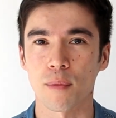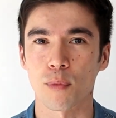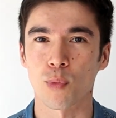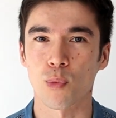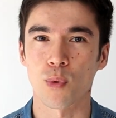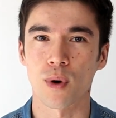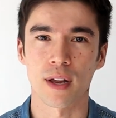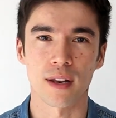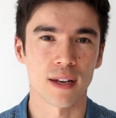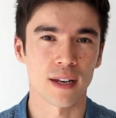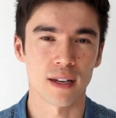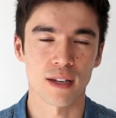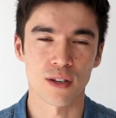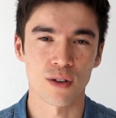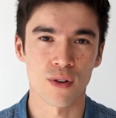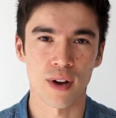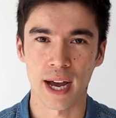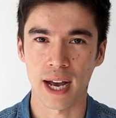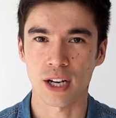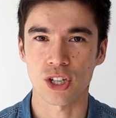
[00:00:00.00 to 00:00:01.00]
when
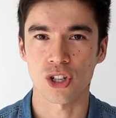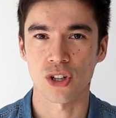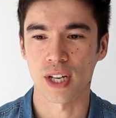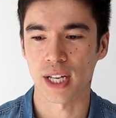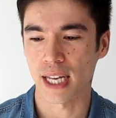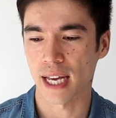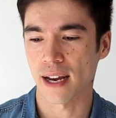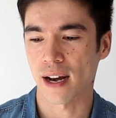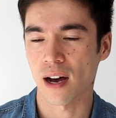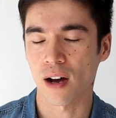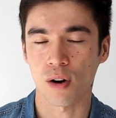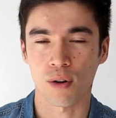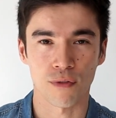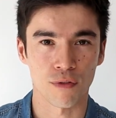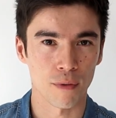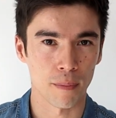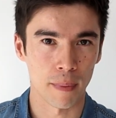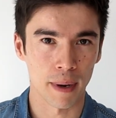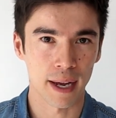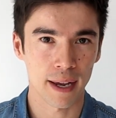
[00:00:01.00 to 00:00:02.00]
you actually get out of
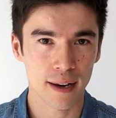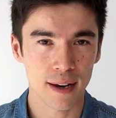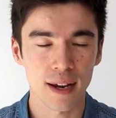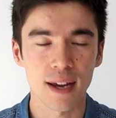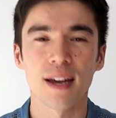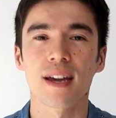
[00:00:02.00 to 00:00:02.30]
the bed,